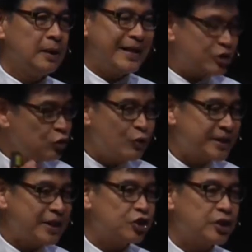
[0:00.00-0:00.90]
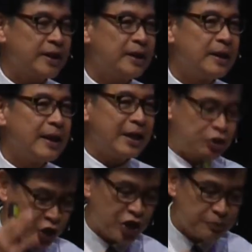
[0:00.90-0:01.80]
There's no such thing. A
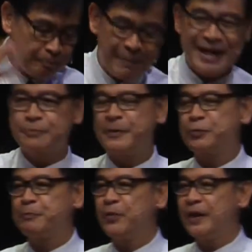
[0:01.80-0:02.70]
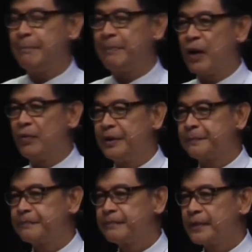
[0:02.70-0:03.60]
church must be Spirit-empowered.
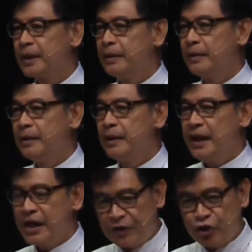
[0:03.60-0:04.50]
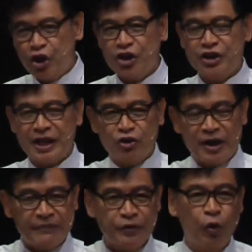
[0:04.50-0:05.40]
If a church does not
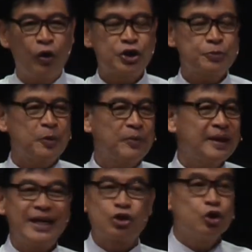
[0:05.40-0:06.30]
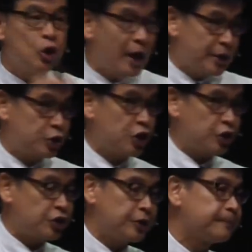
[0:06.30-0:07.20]
have the Holy Spirit, it's not a
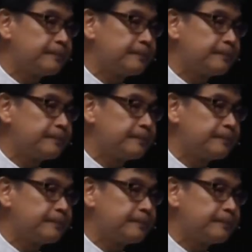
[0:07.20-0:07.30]
church.